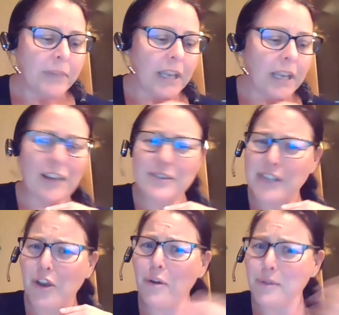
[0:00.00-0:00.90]
And I was
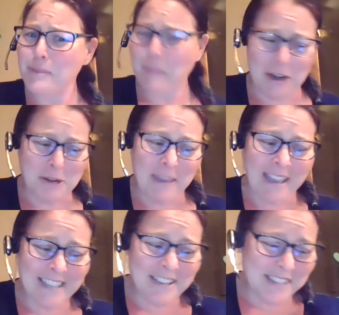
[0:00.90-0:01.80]
like, oh, Spider-Man
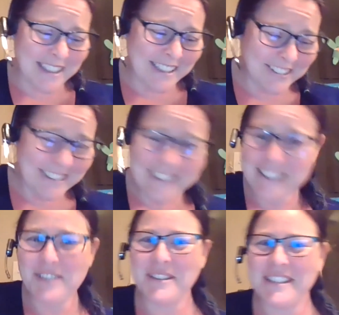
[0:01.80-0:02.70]
lives in the earth?
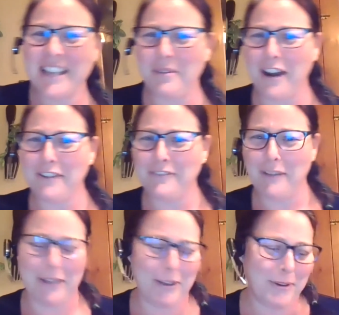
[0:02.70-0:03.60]
You can tell where our
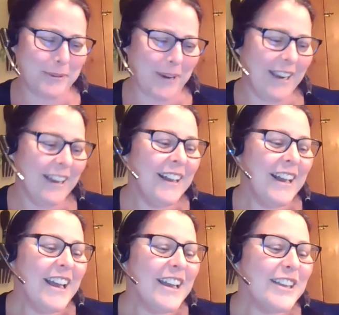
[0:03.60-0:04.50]
family goes, right?
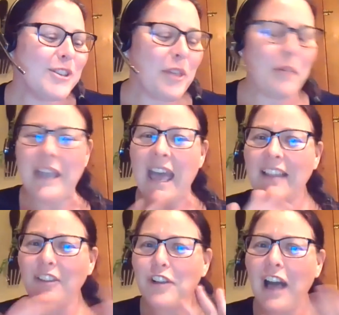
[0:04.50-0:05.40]
So then we had
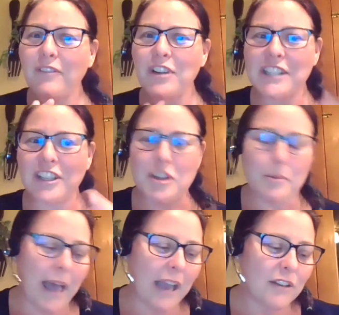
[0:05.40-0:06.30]
a little conversation
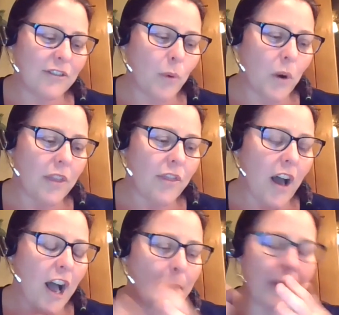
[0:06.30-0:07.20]
back and forth.
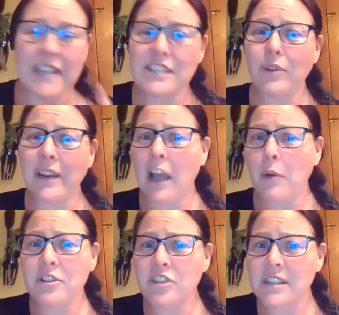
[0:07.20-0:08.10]
As of right
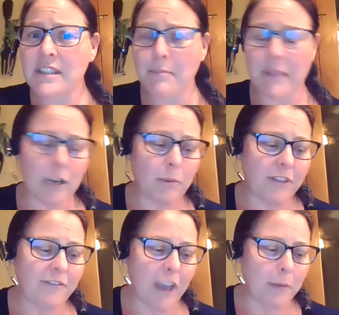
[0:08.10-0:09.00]
now, it's just submitted with
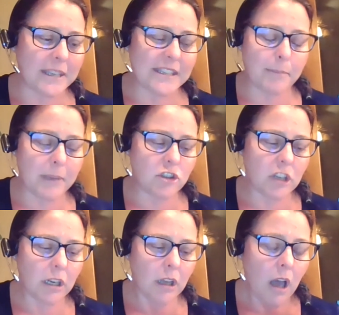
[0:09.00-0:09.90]
a family
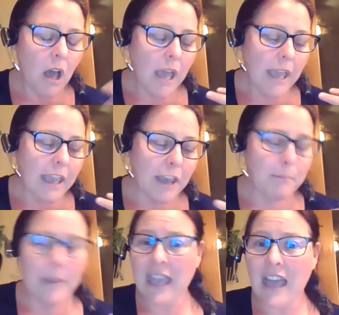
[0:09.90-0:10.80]
submission. It
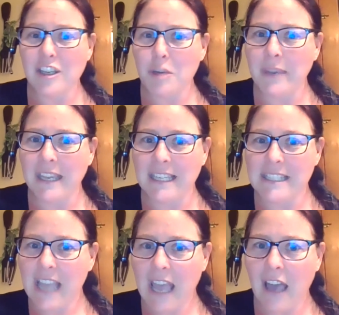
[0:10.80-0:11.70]
may end up
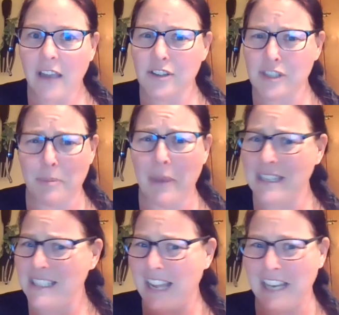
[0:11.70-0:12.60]
getting tagged
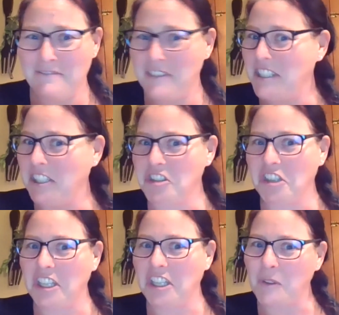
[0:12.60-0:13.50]
depending on if the teacher
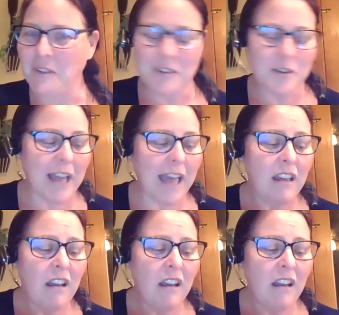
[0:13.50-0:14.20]
can use this or not.